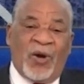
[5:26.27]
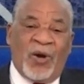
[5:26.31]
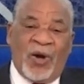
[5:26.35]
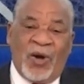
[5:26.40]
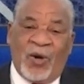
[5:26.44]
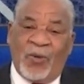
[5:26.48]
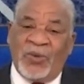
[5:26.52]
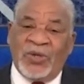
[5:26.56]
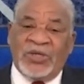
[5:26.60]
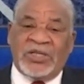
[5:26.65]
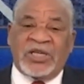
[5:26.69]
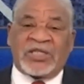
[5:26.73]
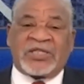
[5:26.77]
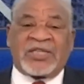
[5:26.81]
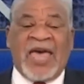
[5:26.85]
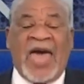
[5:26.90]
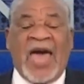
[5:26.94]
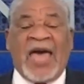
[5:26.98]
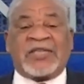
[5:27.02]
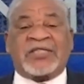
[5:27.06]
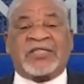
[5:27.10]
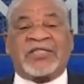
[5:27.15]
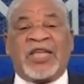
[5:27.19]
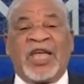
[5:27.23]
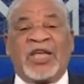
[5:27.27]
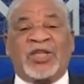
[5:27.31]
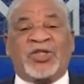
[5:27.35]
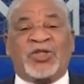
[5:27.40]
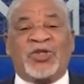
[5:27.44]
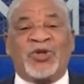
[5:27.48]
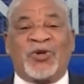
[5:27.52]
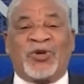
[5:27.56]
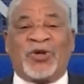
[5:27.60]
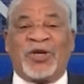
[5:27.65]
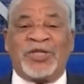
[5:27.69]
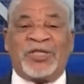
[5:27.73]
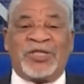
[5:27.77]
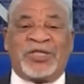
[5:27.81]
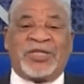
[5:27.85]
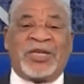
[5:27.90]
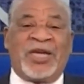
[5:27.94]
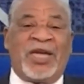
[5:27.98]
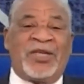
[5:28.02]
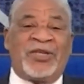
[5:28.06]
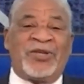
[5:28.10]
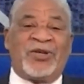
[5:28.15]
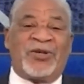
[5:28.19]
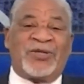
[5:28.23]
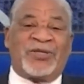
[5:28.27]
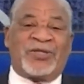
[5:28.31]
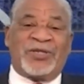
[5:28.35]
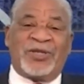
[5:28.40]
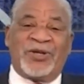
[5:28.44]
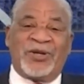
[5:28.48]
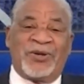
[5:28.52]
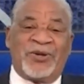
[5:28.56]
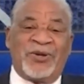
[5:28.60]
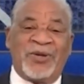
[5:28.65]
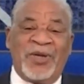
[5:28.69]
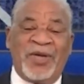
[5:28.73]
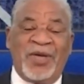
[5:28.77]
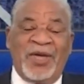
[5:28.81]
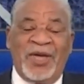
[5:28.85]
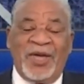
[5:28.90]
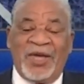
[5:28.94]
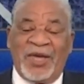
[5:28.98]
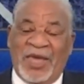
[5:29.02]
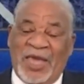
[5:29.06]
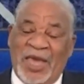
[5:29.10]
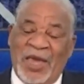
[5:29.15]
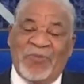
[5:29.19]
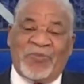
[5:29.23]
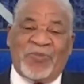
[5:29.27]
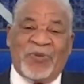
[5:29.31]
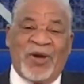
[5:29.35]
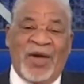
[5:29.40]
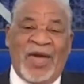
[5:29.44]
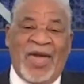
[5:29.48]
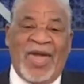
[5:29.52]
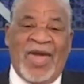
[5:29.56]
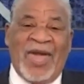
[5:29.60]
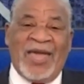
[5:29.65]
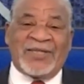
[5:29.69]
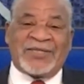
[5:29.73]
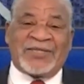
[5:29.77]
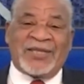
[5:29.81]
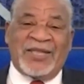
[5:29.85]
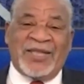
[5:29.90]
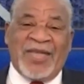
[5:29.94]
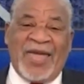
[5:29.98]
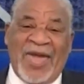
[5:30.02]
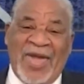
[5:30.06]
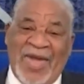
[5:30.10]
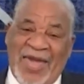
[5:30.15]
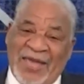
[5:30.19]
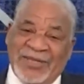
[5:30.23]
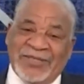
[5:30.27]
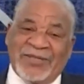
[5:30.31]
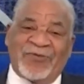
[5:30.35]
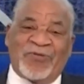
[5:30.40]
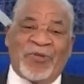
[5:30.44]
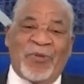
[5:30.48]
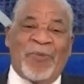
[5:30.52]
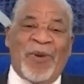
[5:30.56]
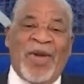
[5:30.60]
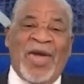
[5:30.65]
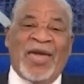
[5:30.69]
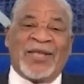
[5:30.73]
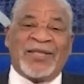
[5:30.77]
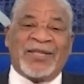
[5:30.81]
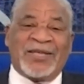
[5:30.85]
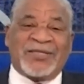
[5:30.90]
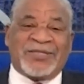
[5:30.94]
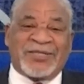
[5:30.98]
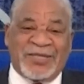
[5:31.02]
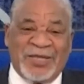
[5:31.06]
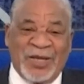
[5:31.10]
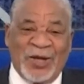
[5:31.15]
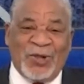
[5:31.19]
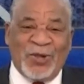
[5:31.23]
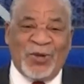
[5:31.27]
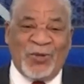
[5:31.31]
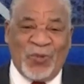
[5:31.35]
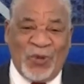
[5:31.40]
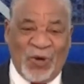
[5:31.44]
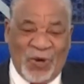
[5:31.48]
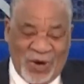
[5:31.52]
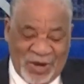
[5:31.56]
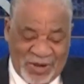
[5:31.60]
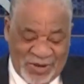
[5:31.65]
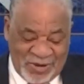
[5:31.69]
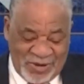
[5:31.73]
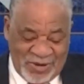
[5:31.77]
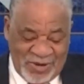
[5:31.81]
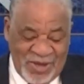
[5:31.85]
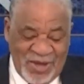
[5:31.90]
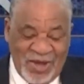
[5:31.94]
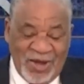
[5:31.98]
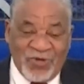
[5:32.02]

We just ask that you continue to keep your hands in the hands of the man that still the water.